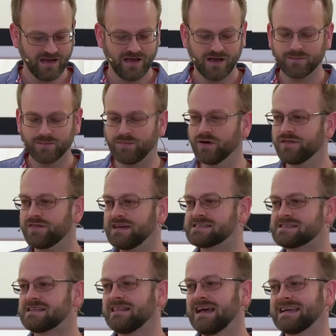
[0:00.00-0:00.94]
But
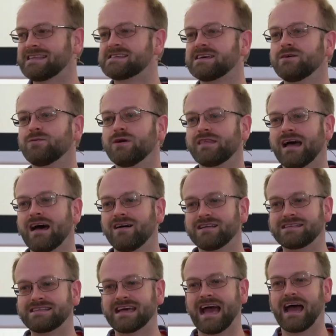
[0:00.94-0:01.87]
this letter, without a
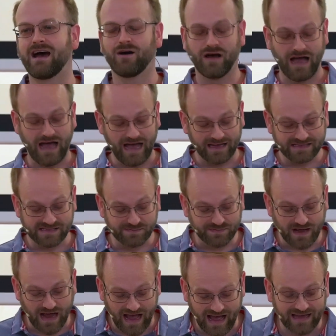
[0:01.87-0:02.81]
doubt, has
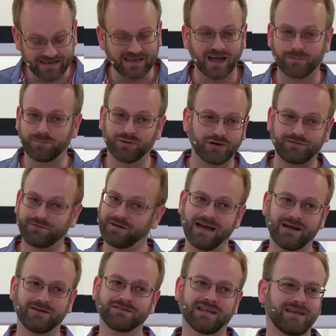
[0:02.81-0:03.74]
had a
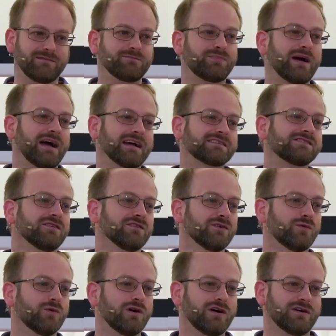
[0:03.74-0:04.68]
profound impact on the
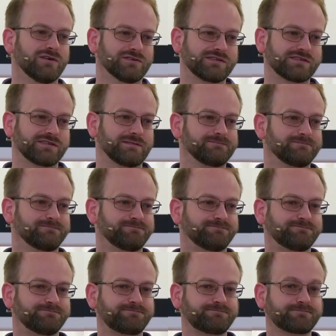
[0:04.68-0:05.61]
world
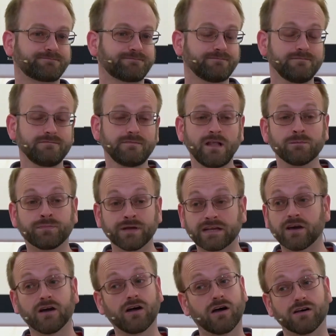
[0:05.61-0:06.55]

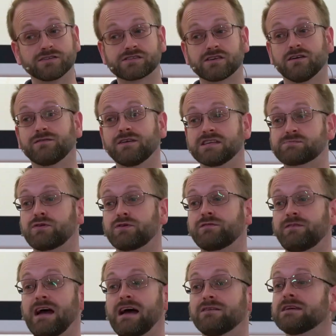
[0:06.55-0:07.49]
because of its
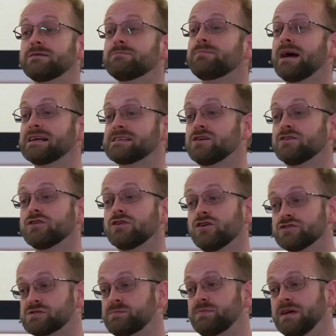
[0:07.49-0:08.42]
profound impact on
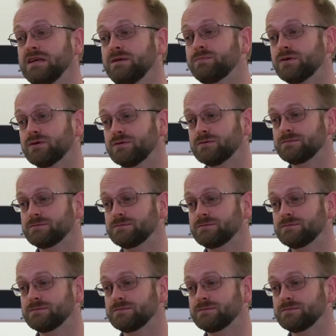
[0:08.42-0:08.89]
God's people.